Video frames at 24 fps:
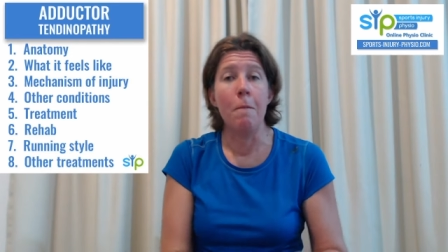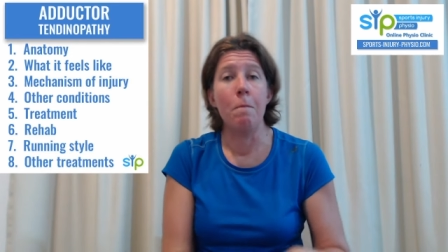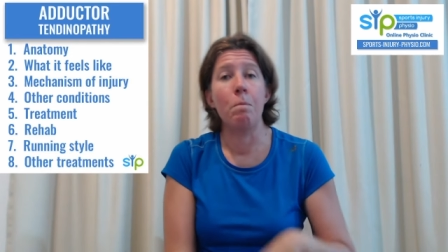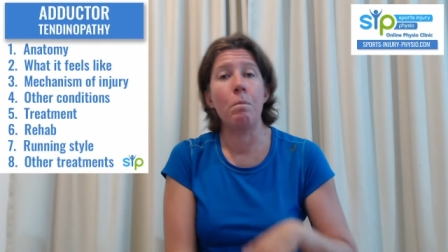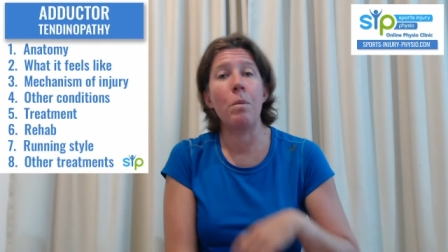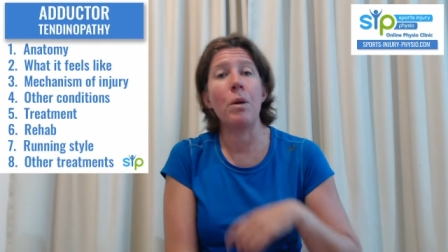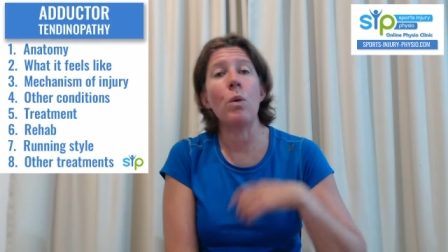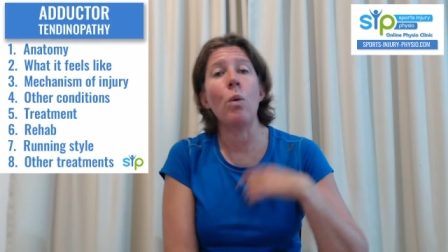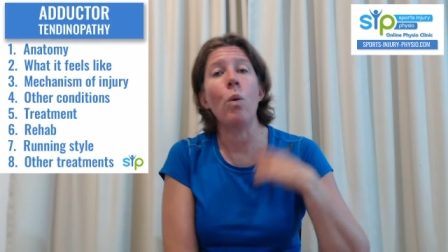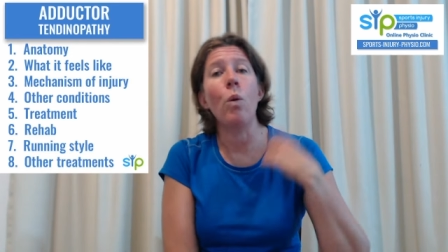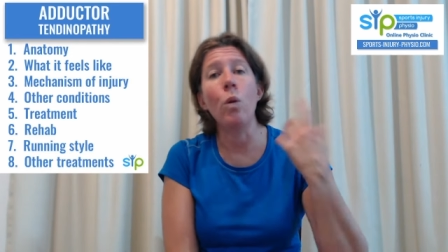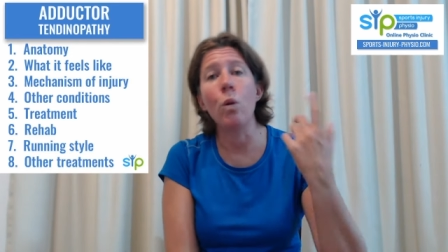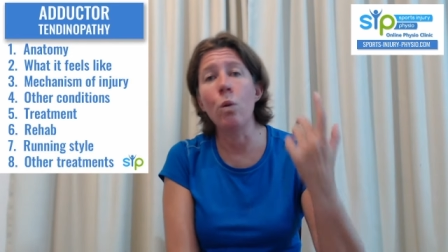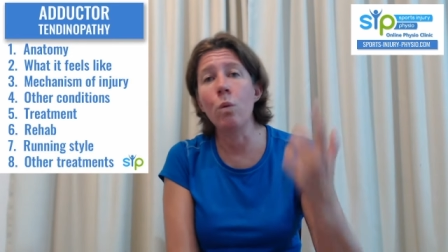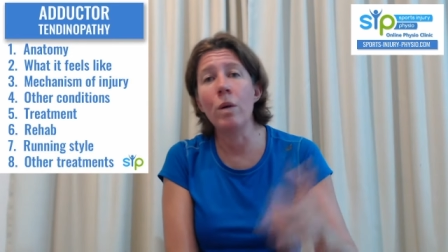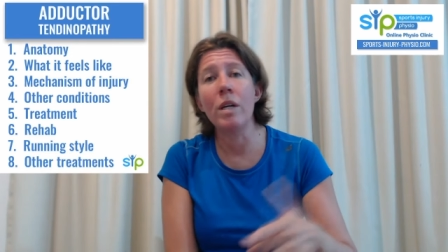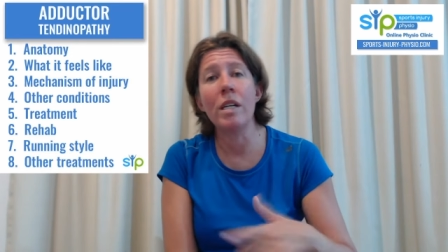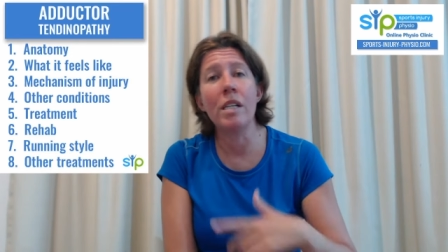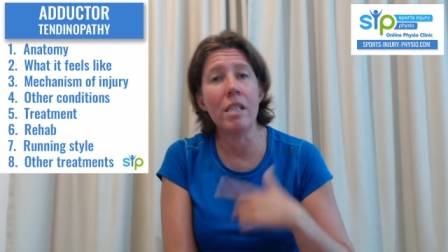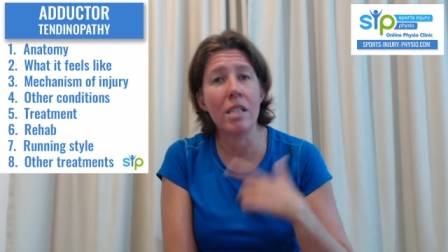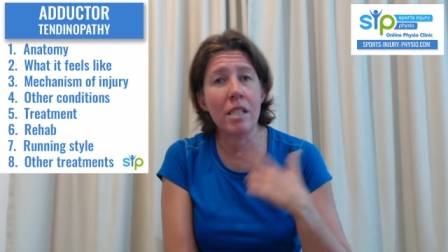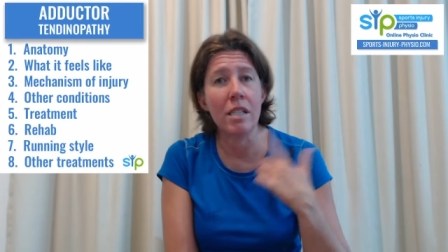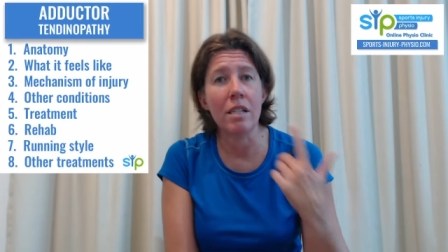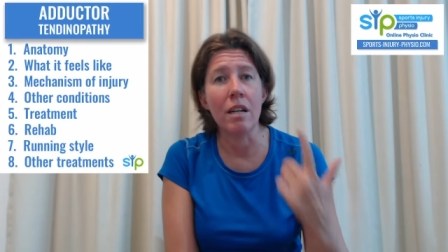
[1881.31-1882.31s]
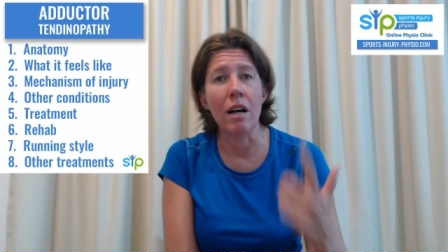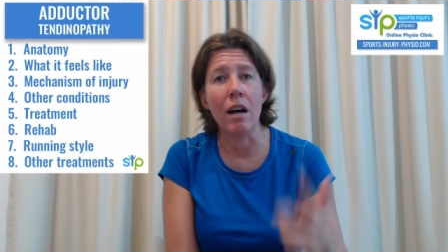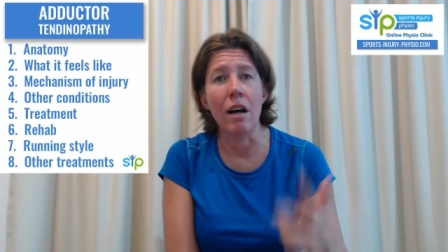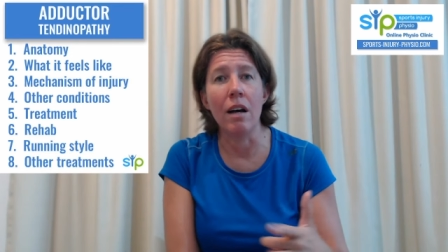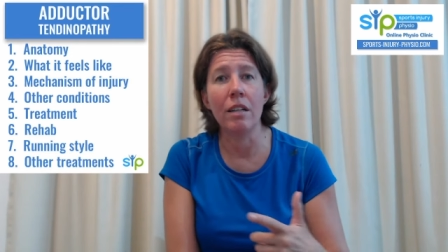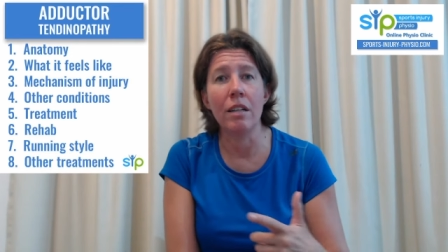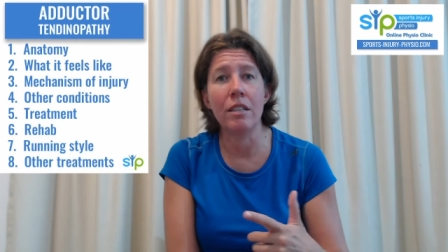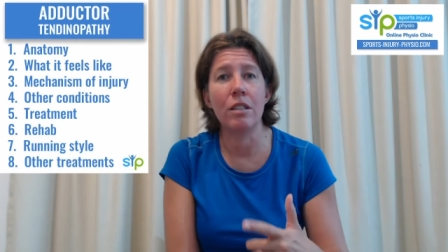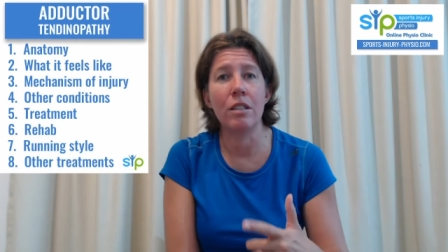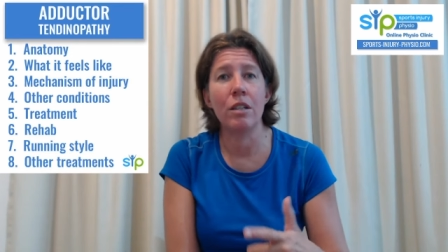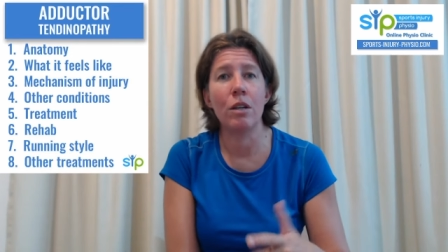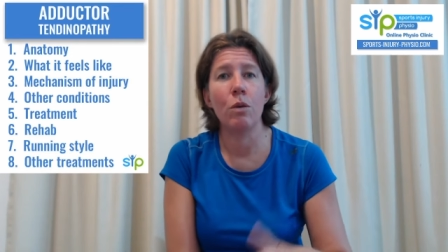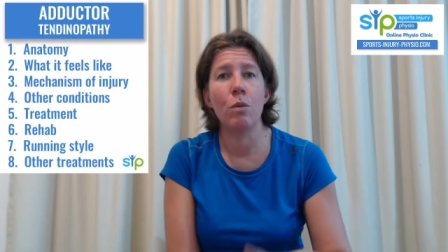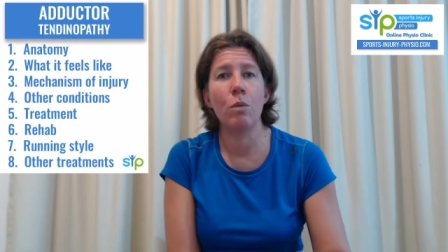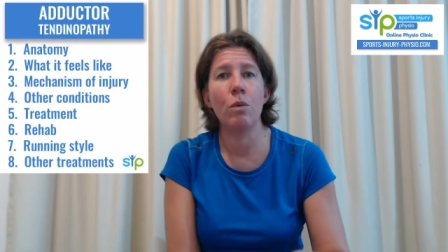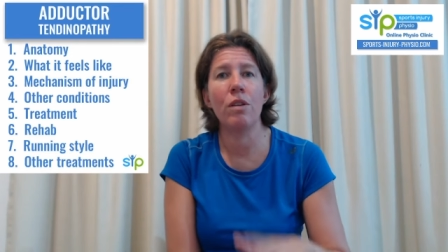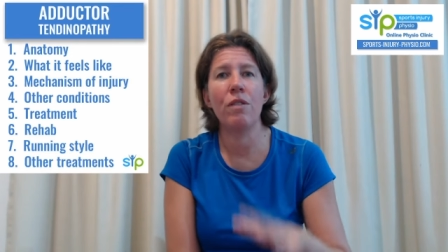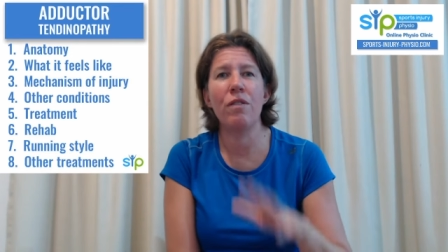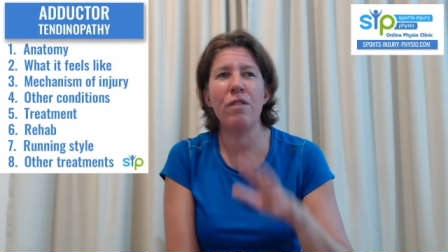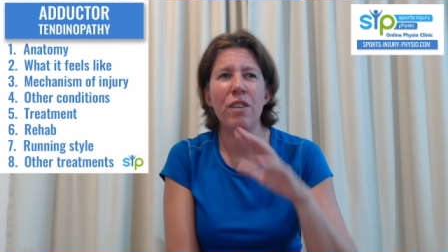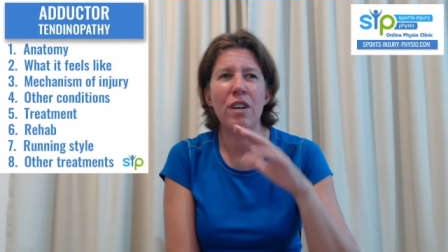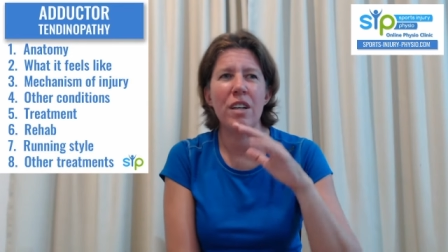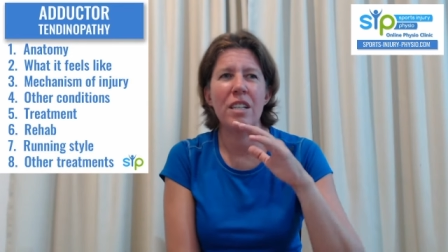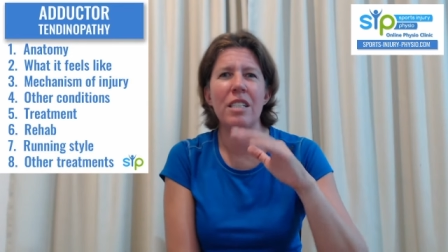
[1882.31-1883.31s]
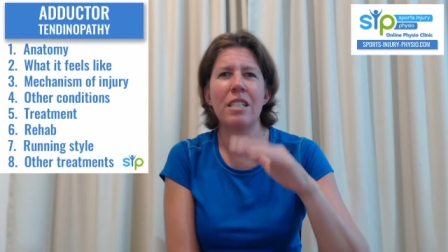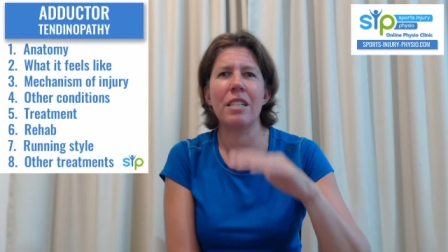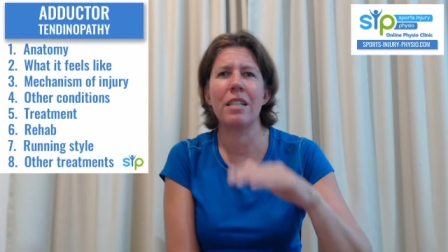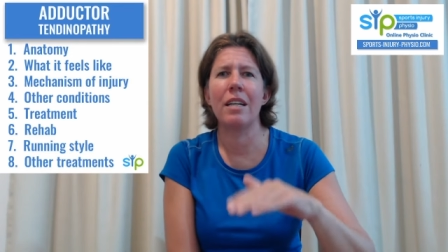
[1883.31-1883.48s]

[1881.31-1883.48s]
But always start with first